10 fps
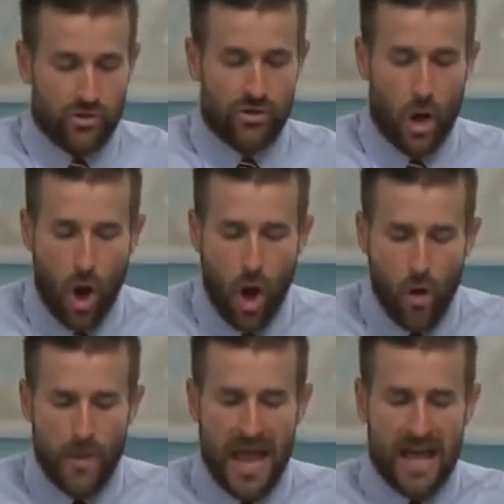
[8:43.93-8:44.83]

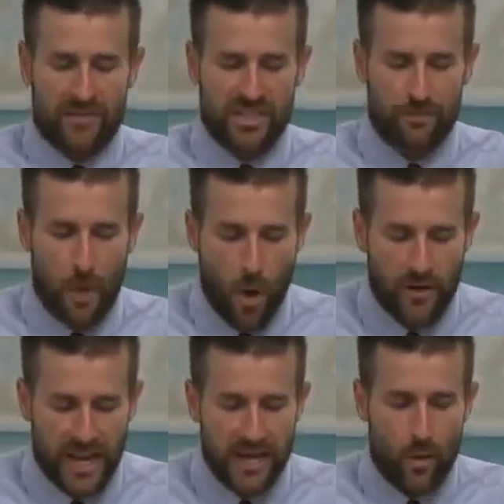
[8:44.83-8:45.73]
Job hath
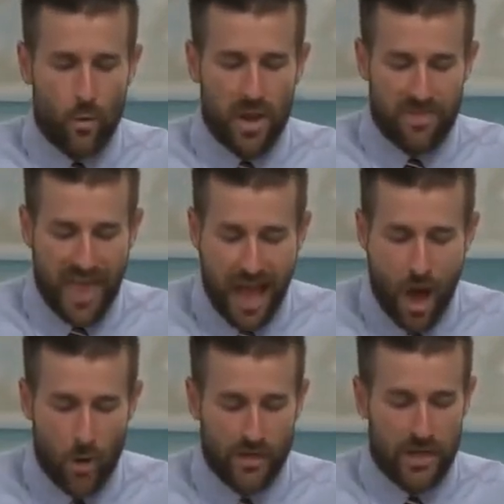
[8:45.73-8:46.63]
spoken
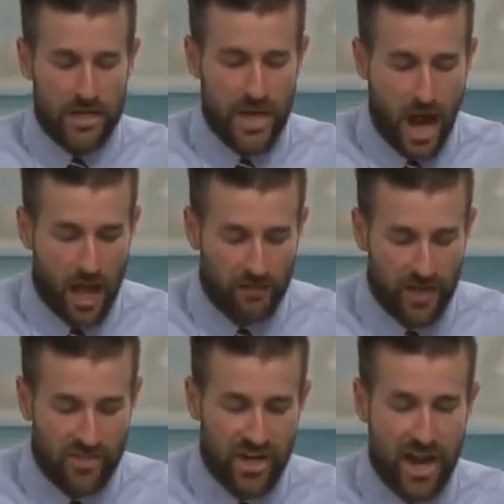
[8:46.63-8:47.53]
without
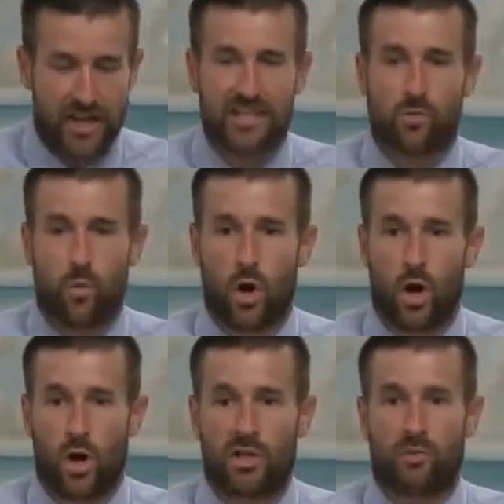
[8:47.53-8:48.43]
knowledge, and his
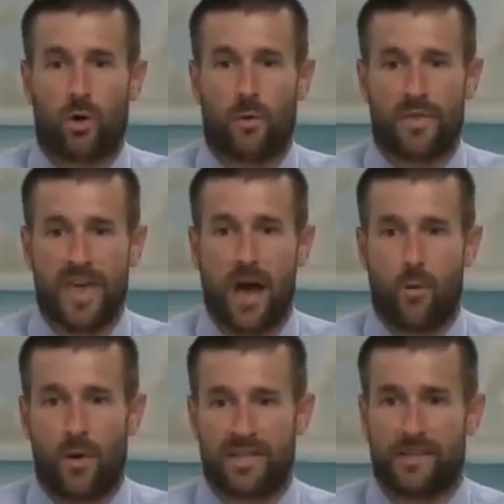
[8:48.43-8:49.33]
words were
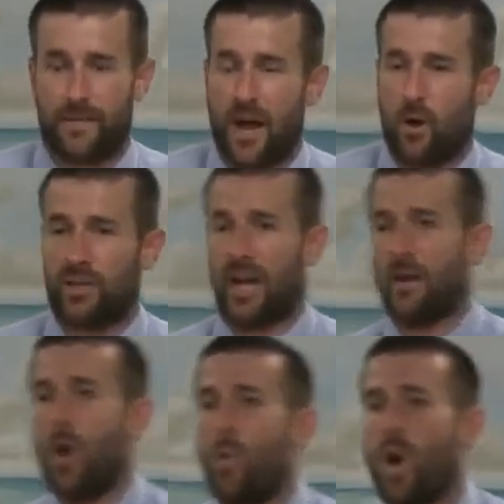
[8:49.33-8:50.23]
without wisdom. Now hold
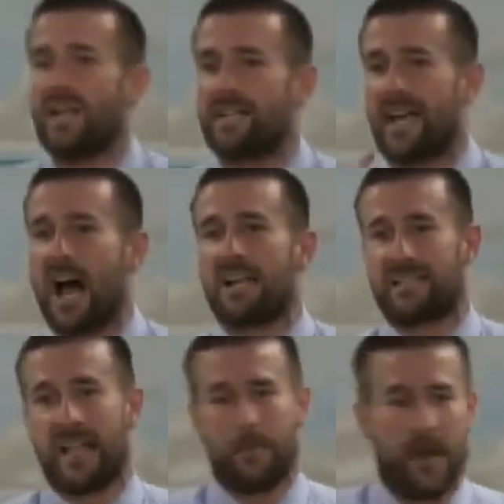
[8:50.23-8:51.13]
on. What did
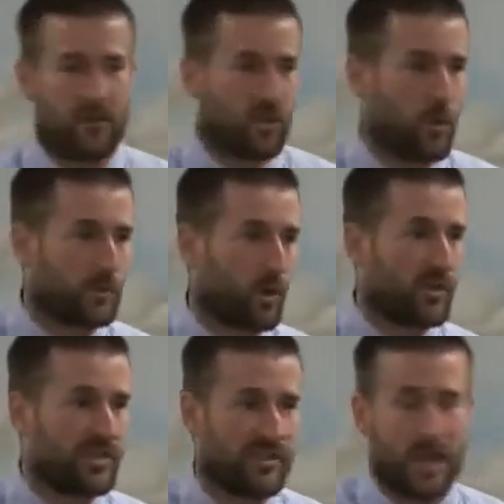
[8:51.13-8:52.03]
God say about Job's
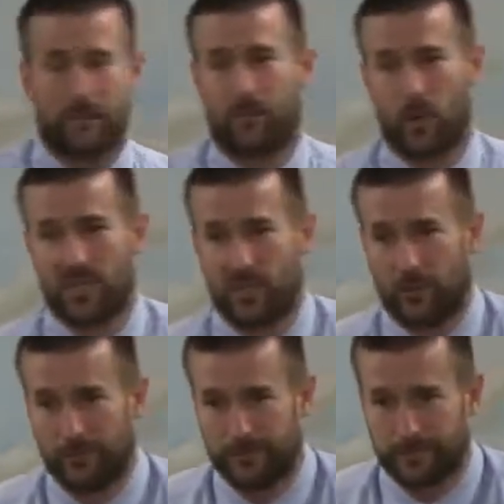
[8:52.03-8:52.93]
words in chapter 42?